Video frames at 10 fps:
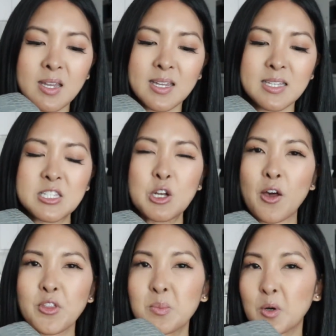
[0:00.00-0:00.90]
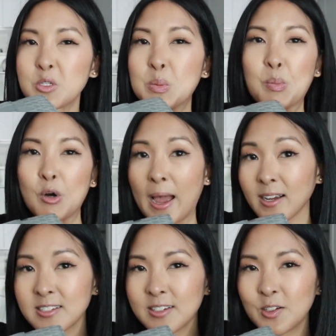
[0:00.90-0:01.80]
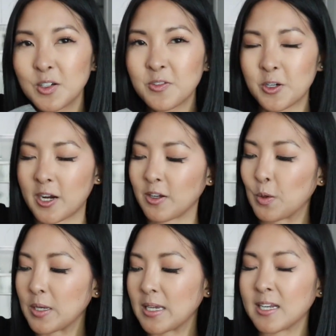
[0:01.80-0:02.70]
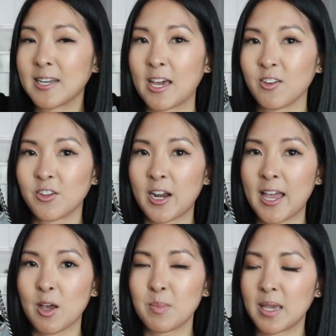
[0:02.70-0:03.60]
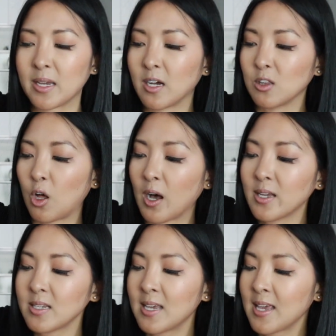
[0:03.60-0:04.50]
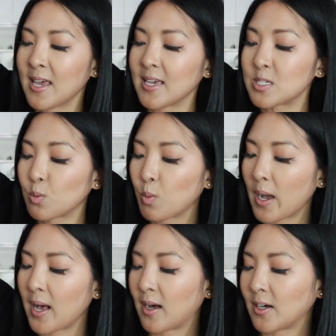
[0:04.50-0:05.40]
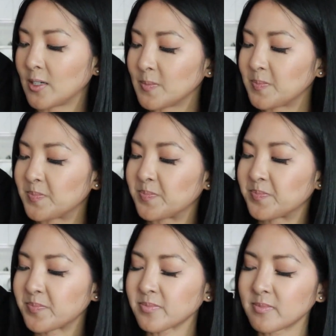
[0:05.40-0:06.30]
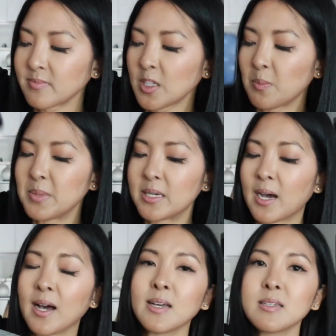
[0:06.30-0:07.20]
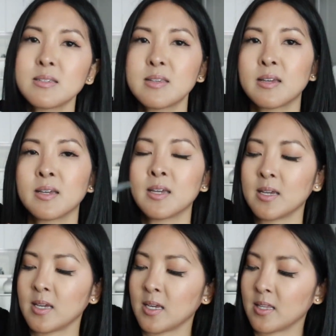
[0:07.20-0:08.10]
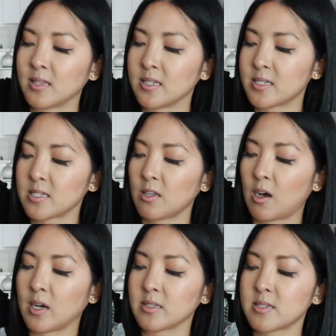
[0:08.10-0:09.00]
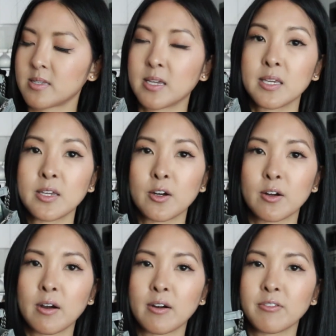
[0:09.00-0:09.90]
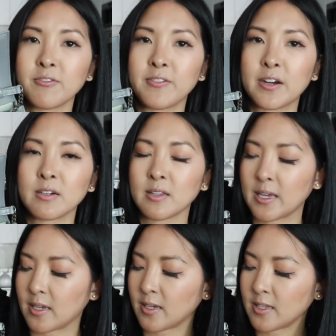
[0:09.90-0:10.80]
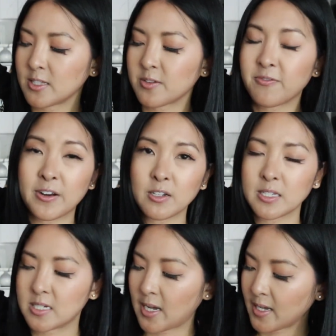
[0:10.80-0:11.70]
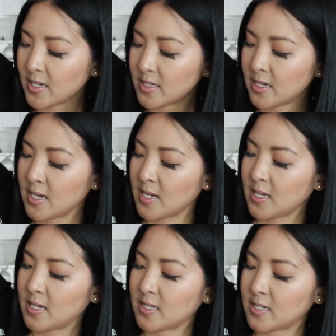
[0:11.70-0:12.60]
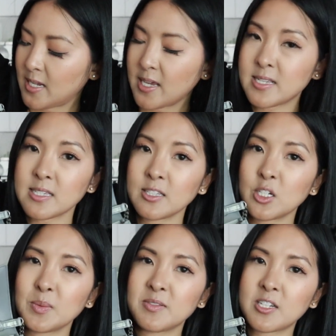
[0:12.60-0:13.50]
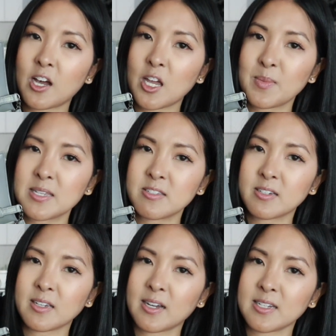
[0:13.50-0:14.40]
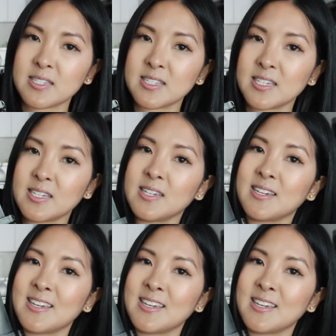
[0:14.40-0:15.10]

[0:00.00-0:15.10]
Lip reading: it's not the most practical if you're kind of going in and out of your handbag a lot. As well, because these slots here are it's fairly tight, it takes a little bit of time, as you can kind of see,